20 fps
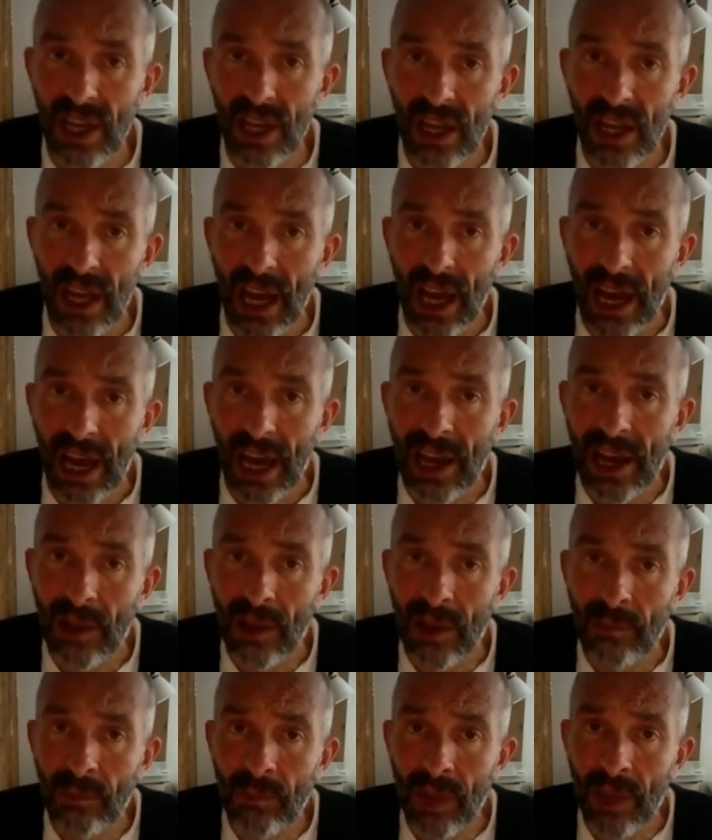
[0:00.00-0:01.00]

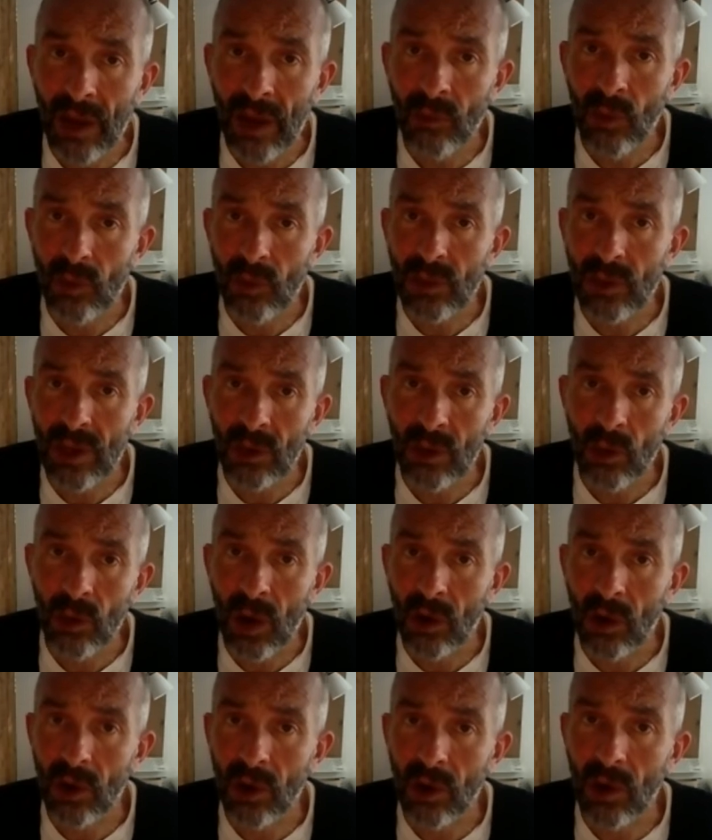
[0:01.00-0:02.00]
What
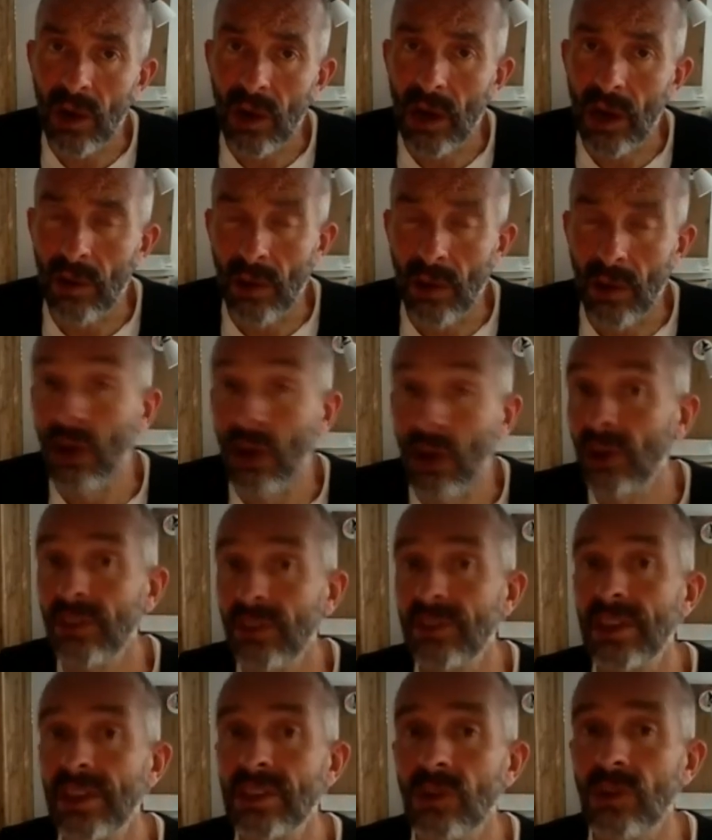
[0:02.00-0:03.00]
among other
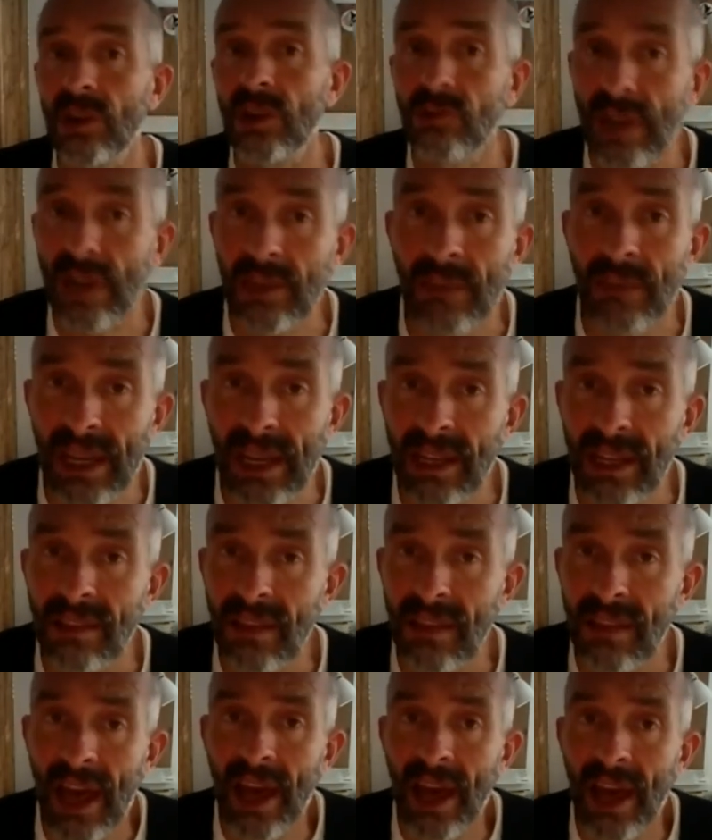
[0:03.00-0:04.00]
things that I'd recommend in
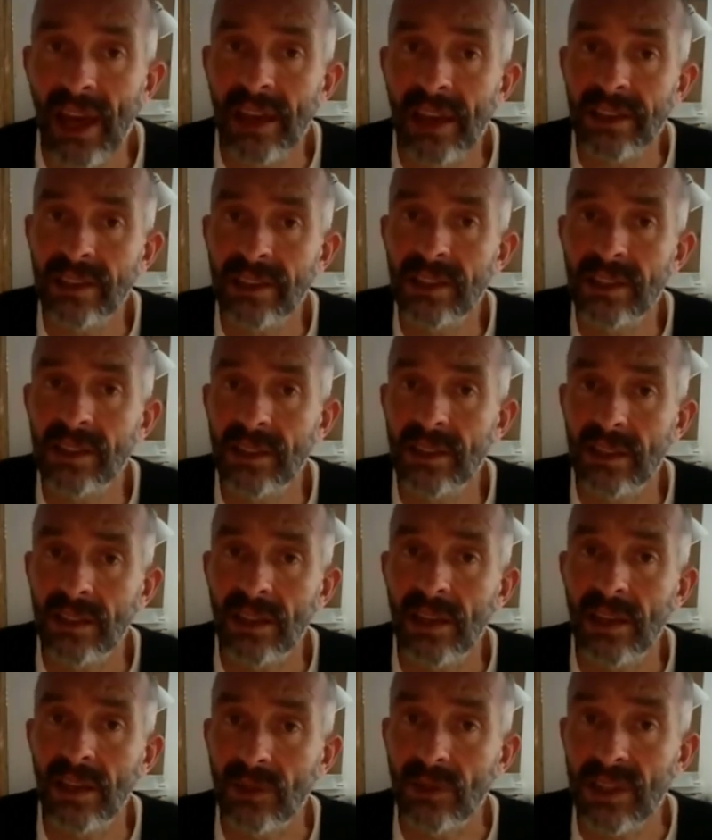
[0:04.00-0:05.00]
there is,
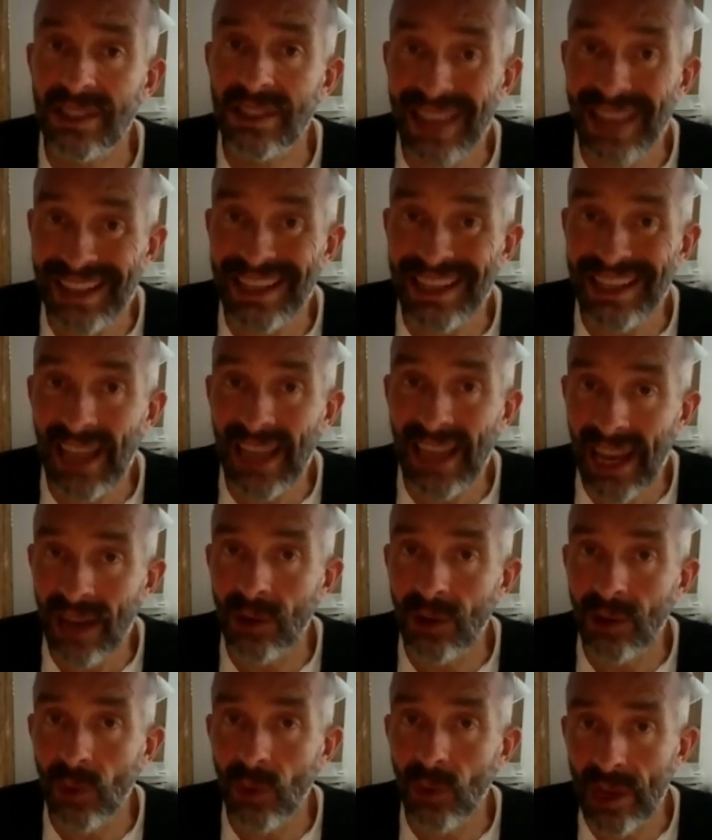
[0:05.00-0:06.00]
setting out
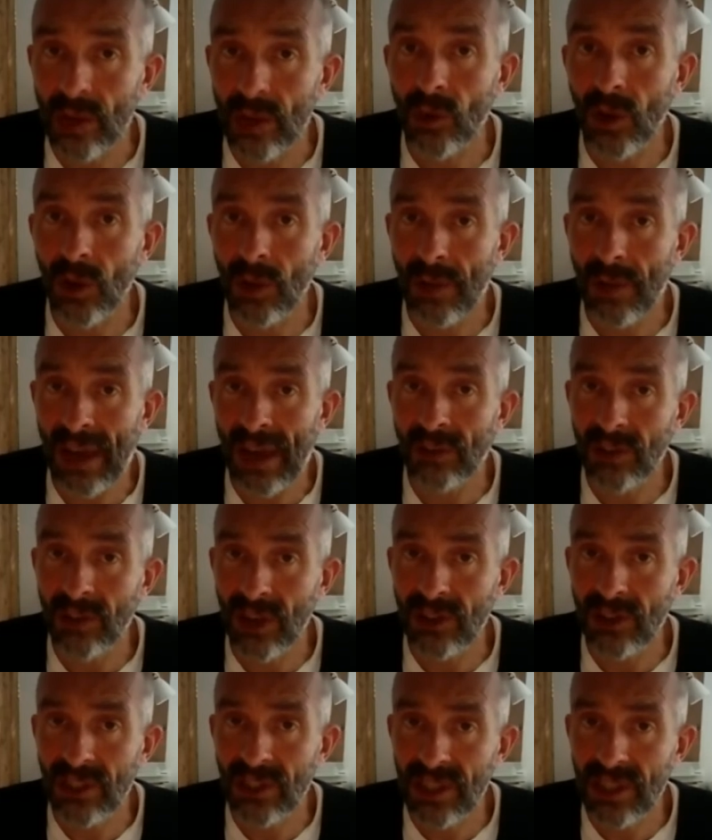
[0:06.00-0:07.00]
what you're all about, not
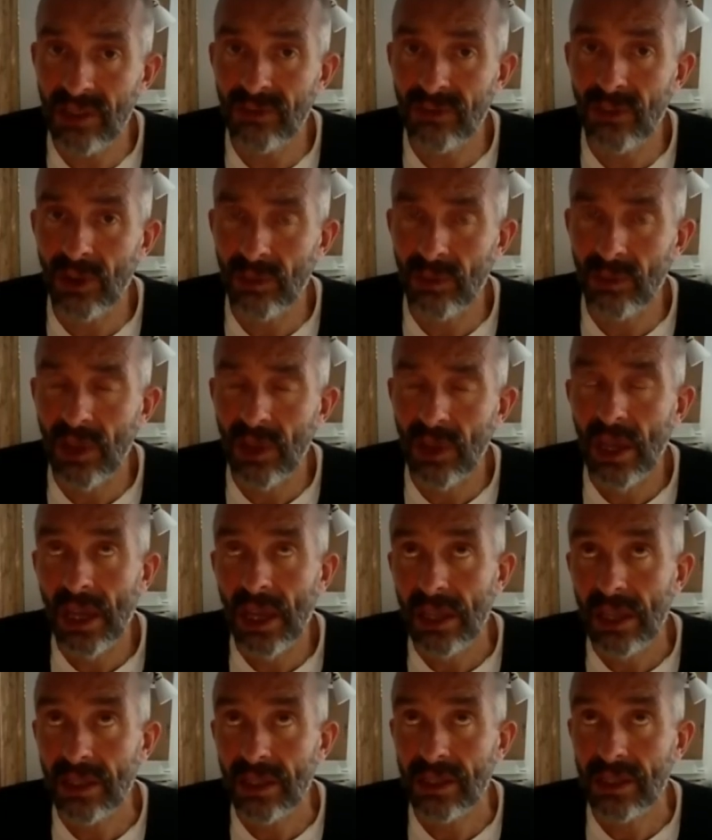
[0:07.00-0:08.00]
just
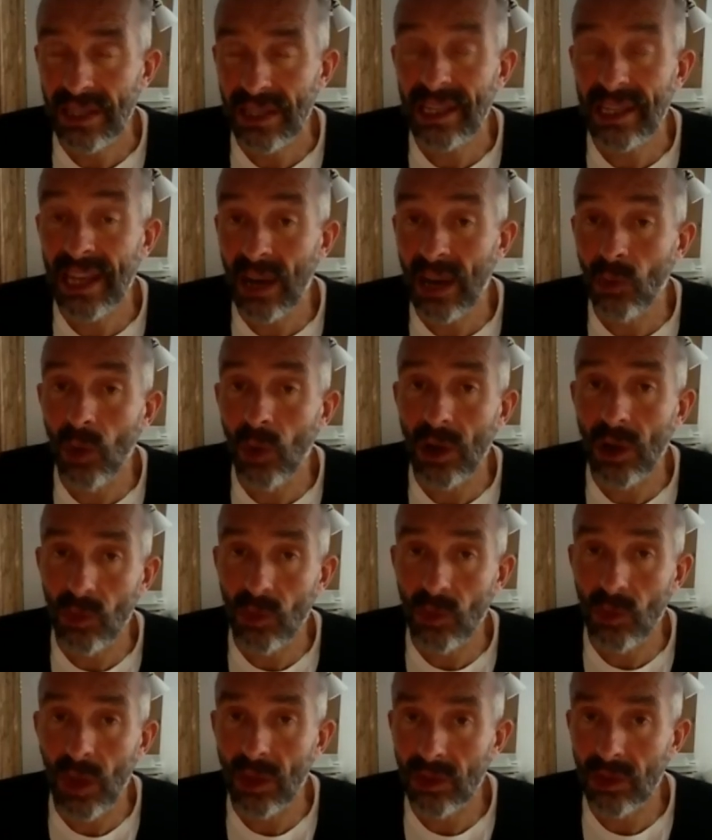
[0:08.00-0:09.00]
setting out
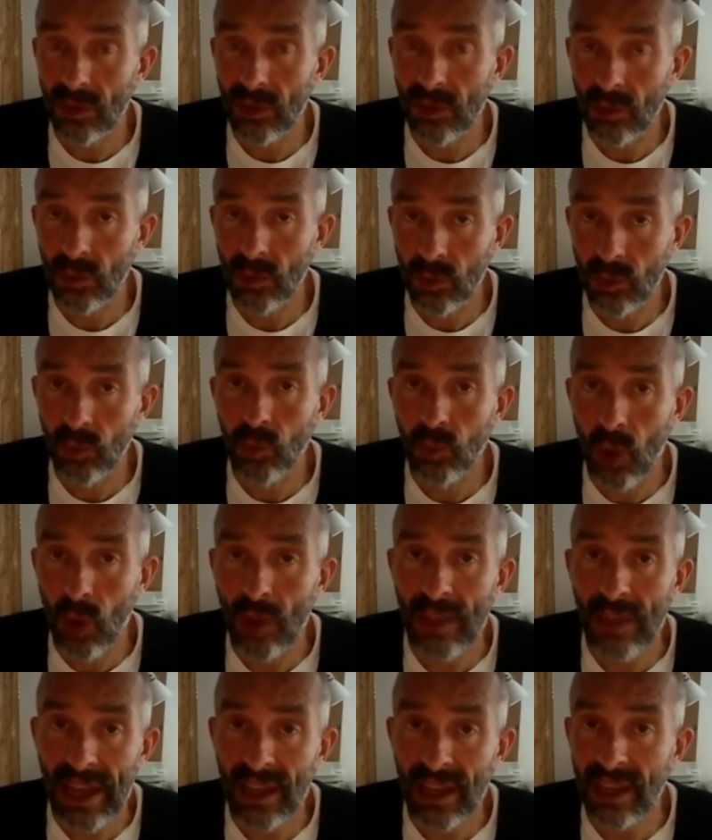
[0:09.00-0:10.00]
what they
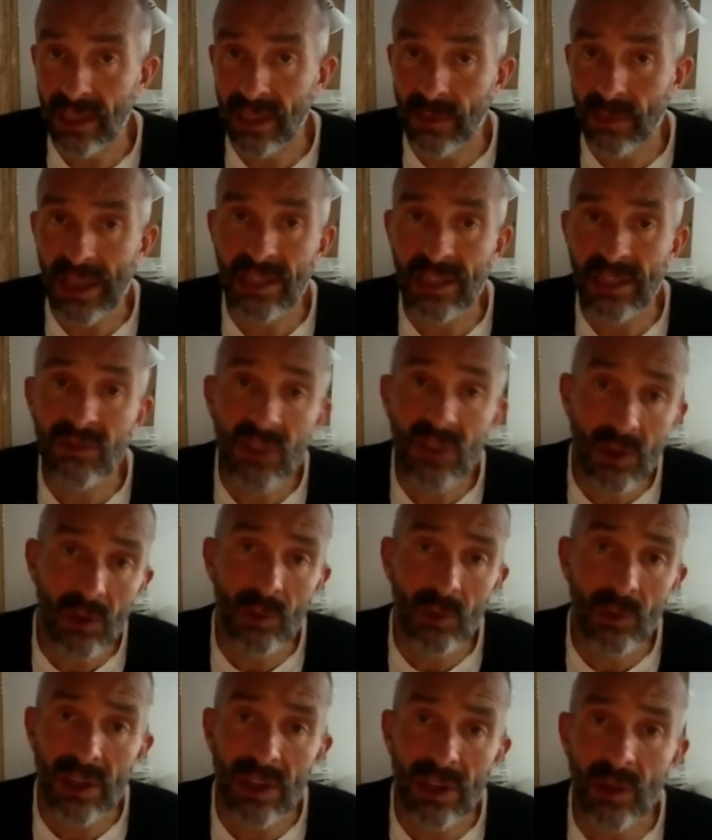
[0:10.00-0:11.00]
can expect of you and what
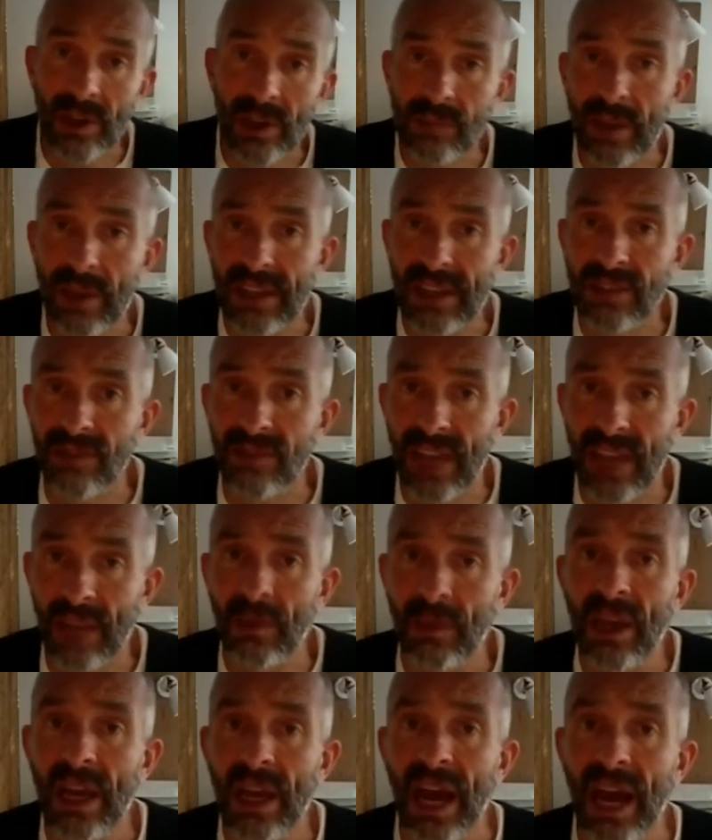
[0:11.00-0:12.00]
you expect of them.
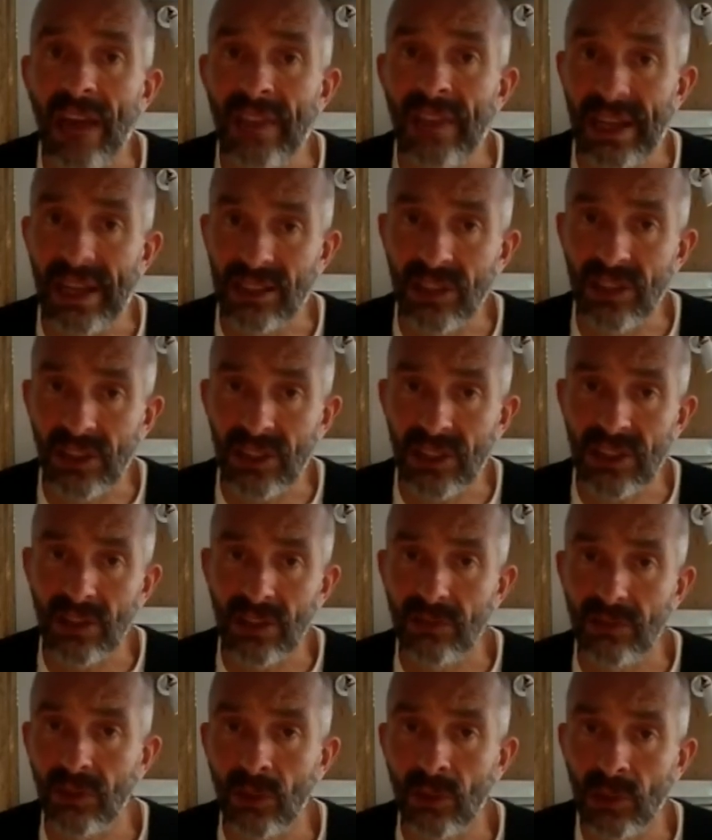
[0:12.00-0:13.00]
And that's not just an
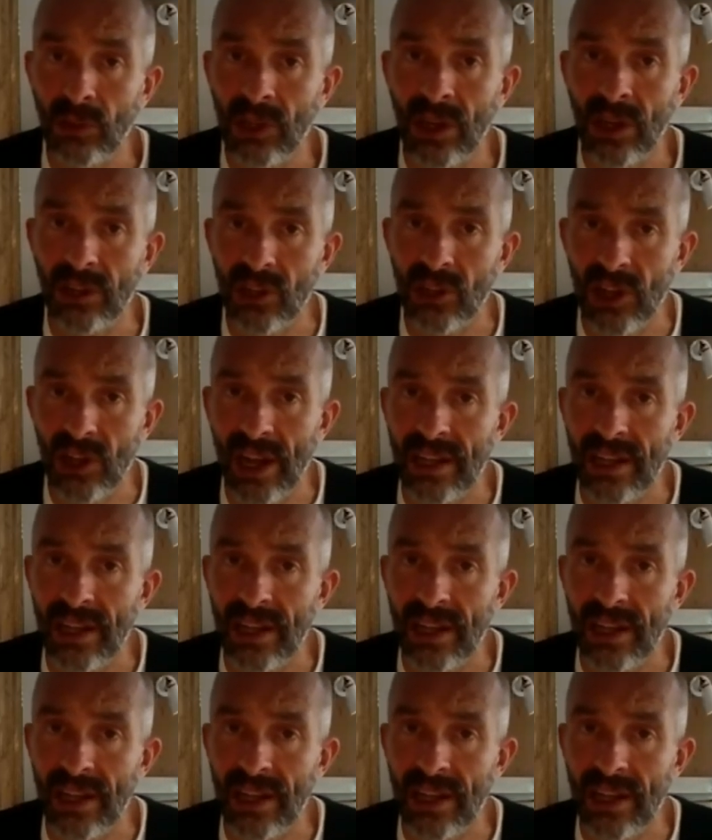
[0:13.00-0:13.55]
informal contract.